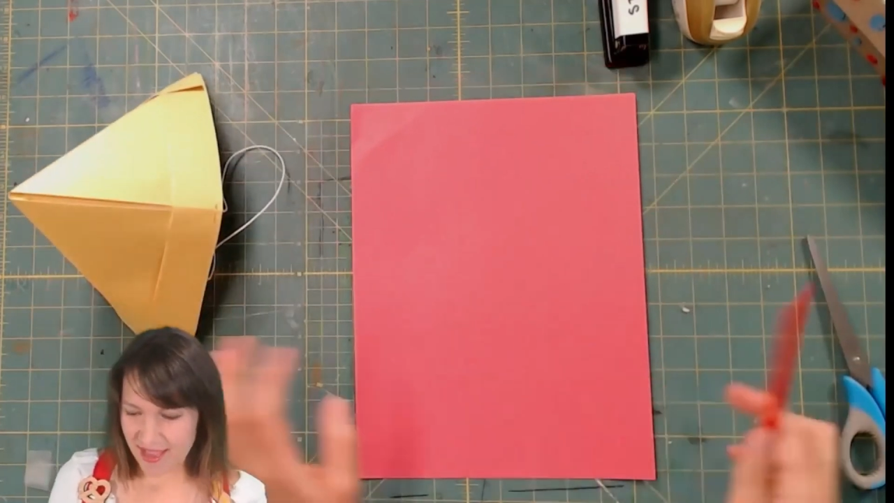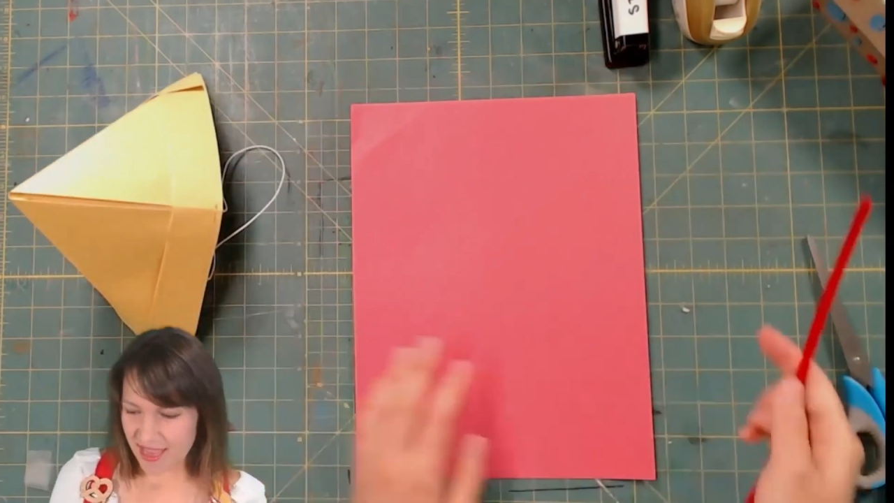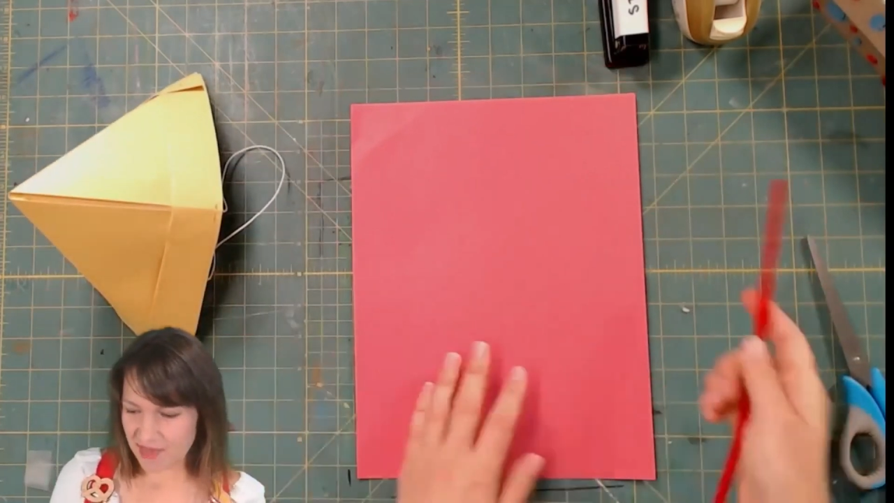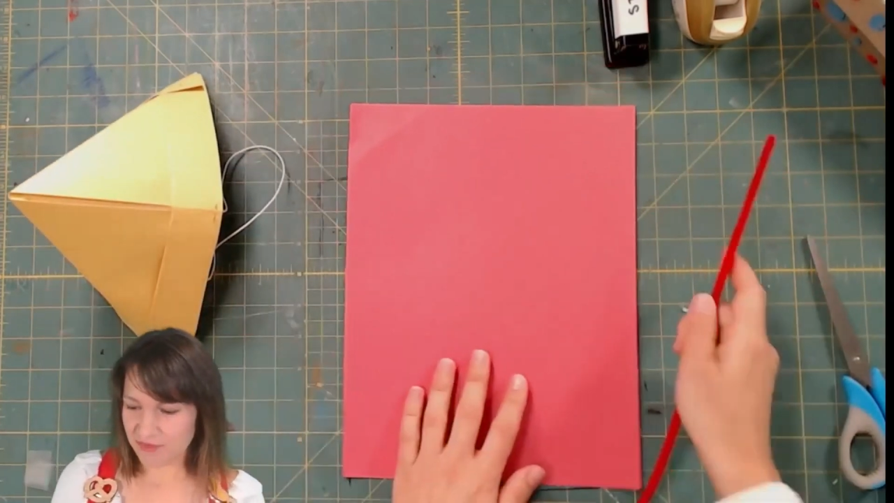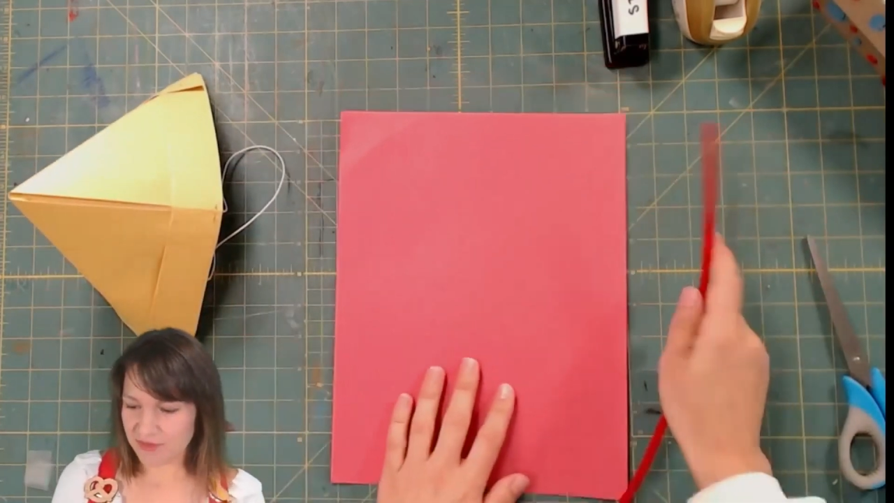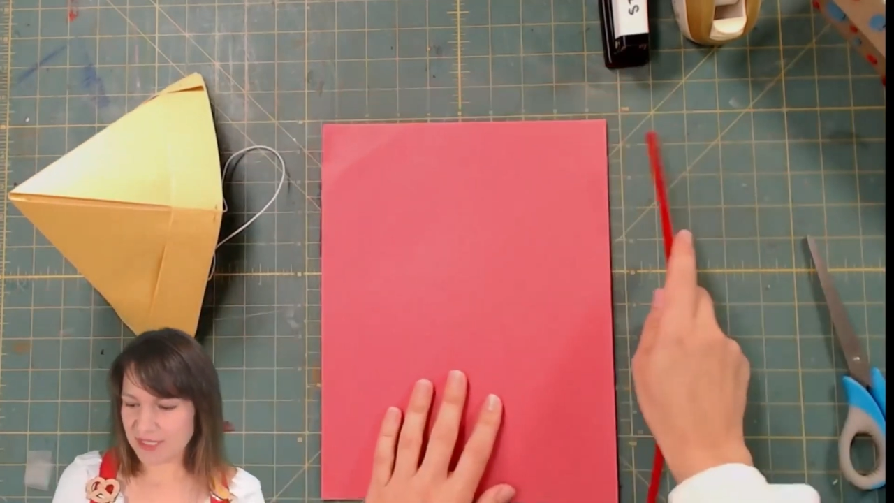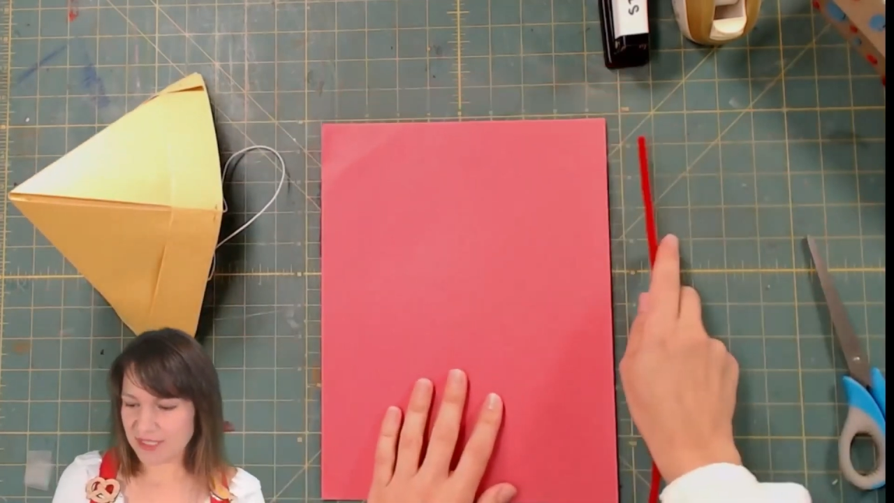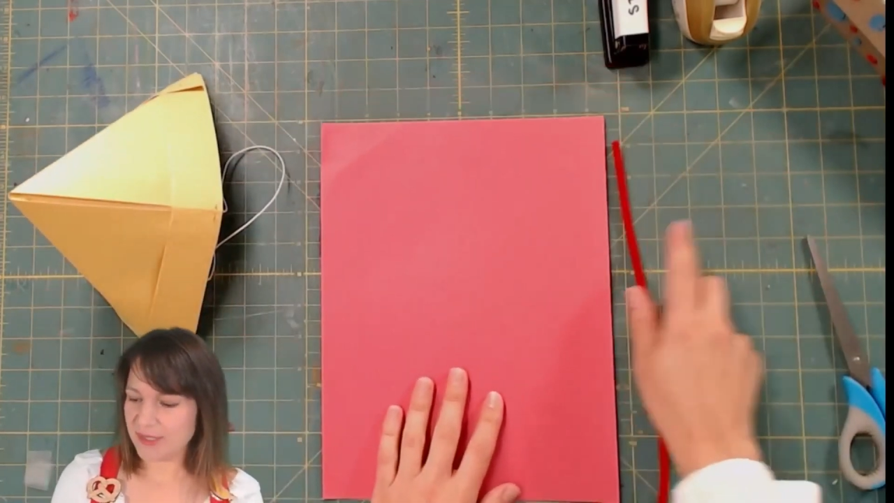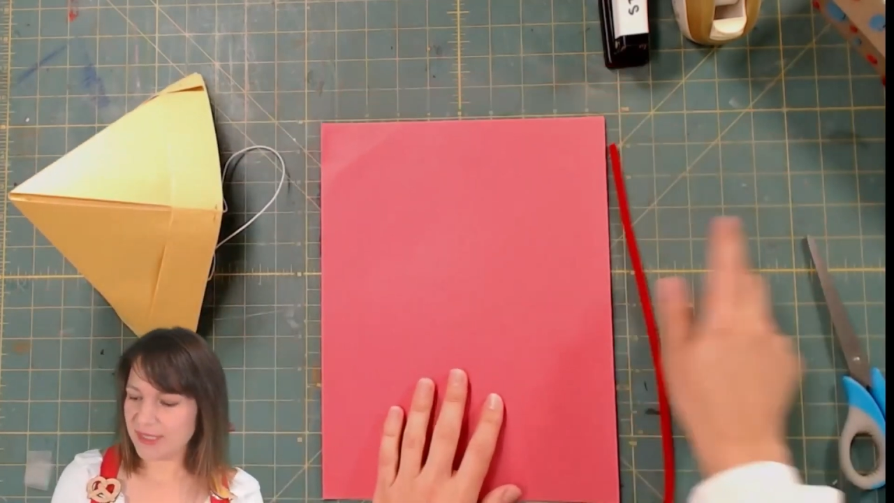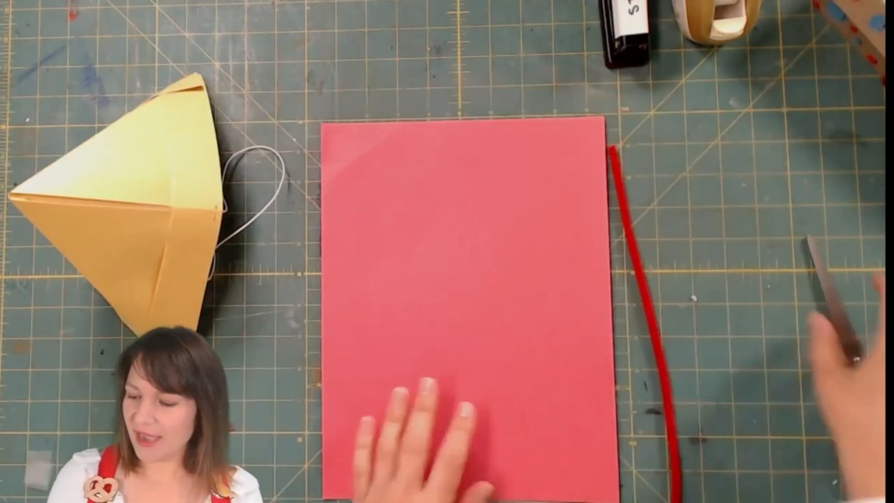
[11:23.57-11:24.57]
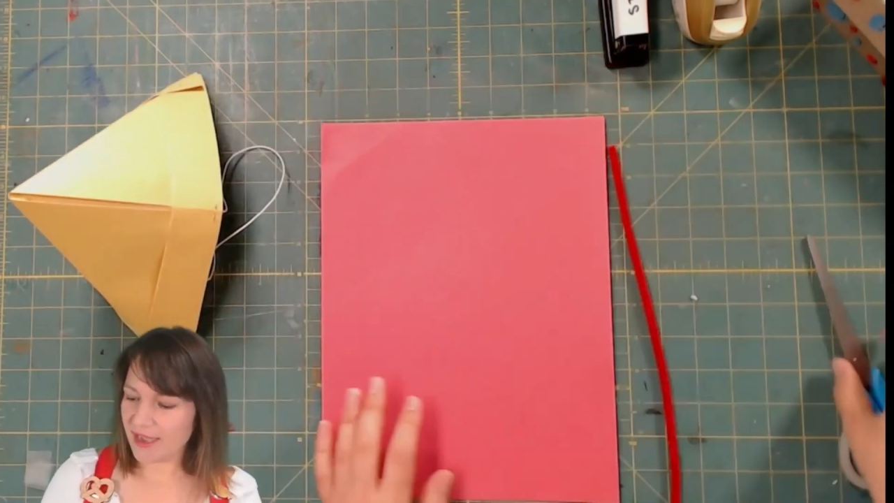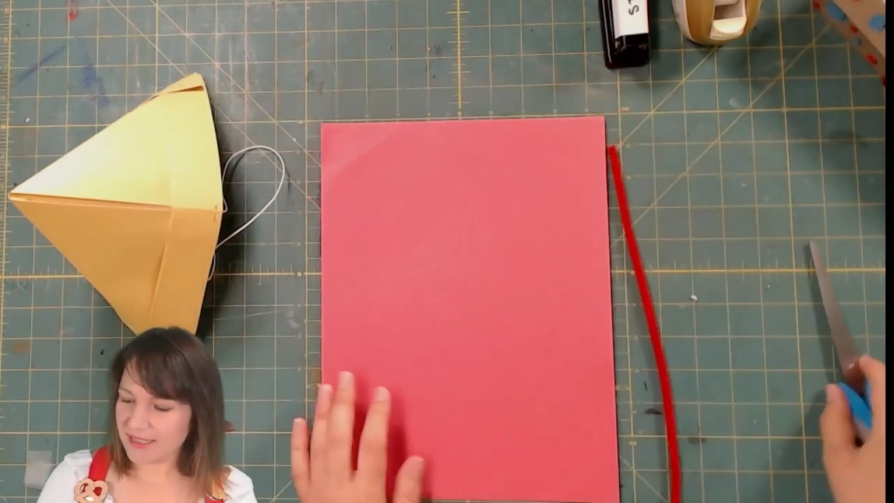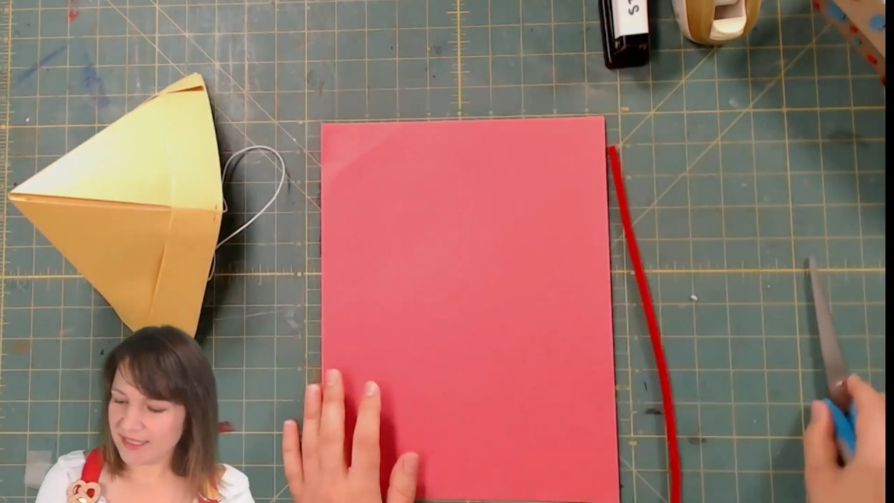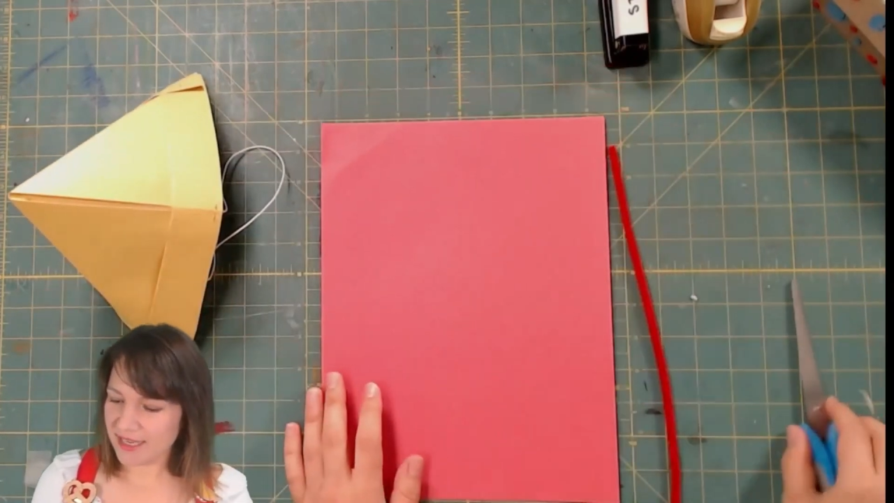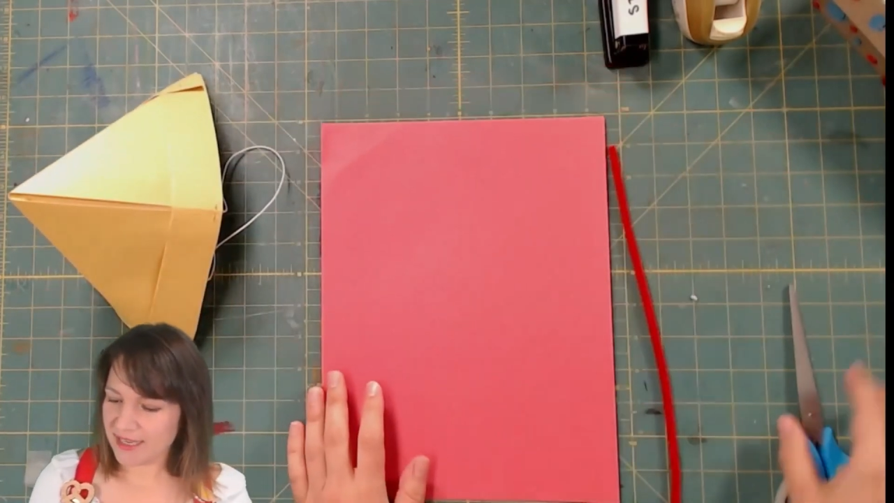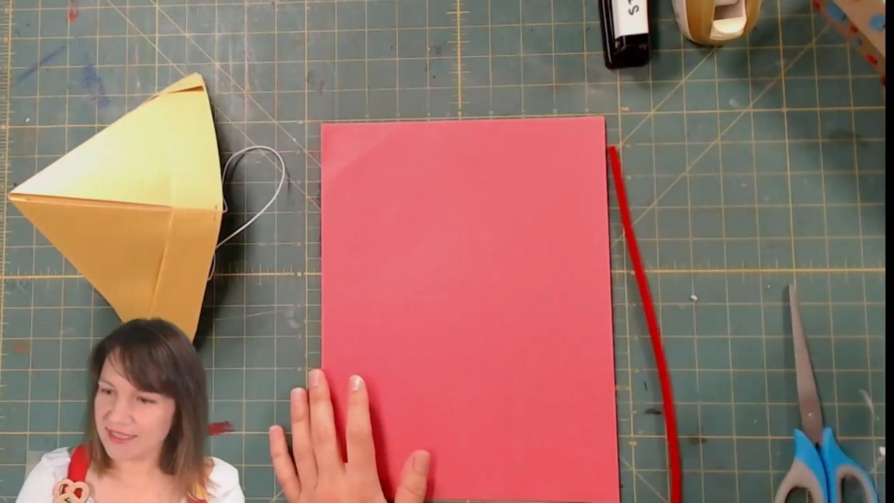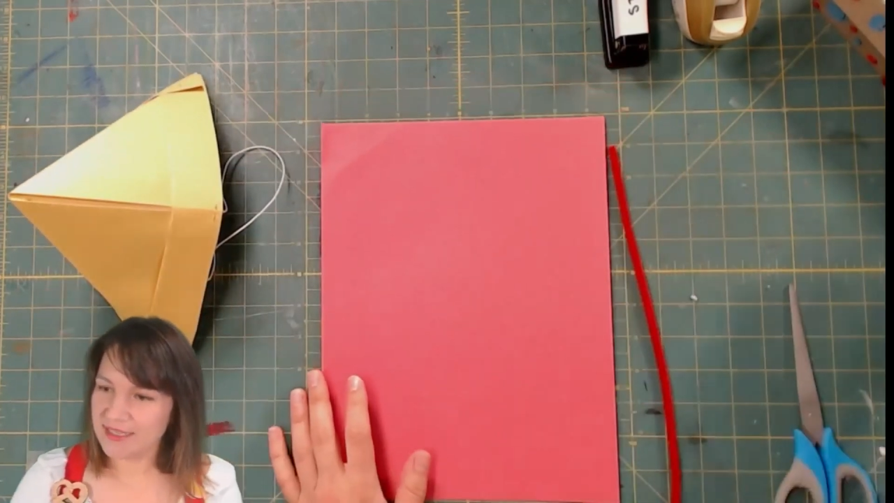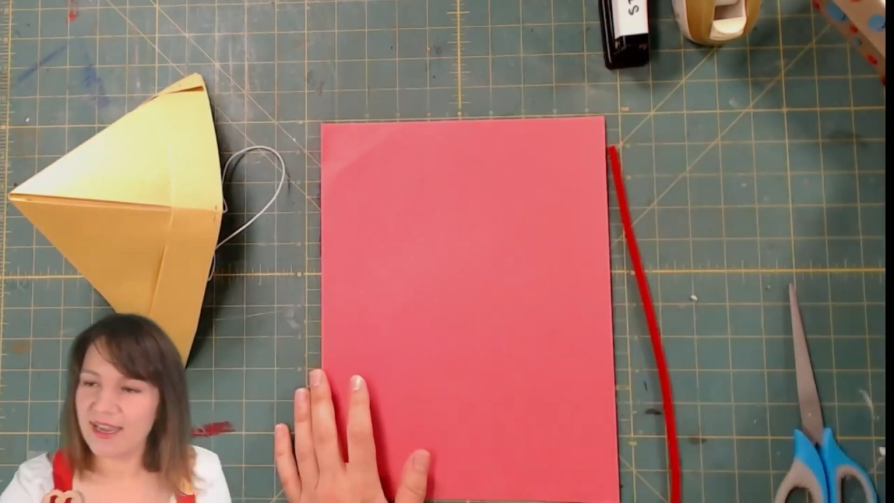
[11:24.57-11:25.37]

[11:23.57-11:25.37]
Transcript: And for this one, I decided